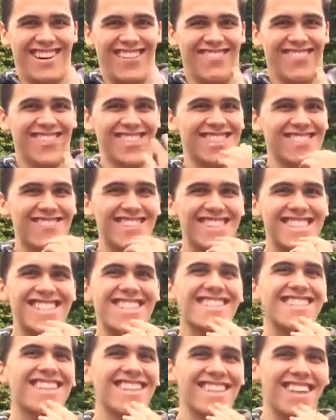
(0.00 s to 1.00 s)
what's
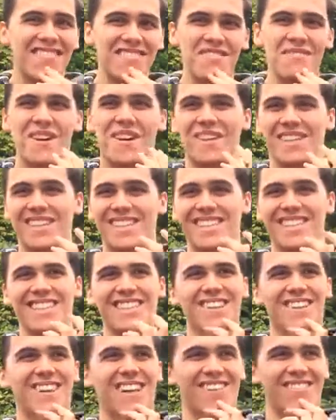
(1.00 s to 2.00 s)
there to love about it? You
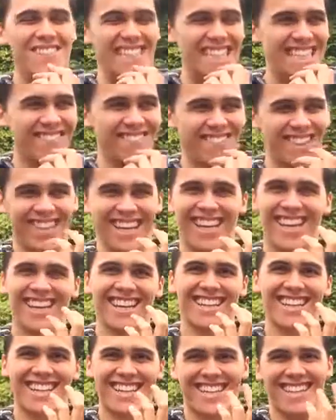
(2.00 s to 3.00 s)
know what I mean? And we're like,
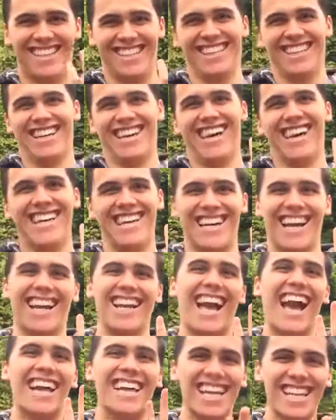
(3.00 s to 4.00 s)

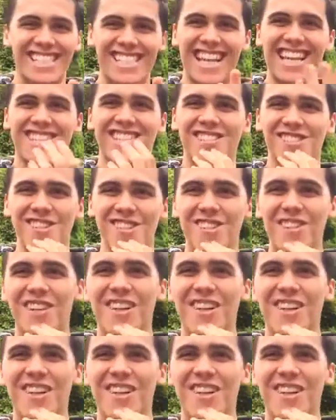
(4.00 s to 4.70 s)
I guess that's true.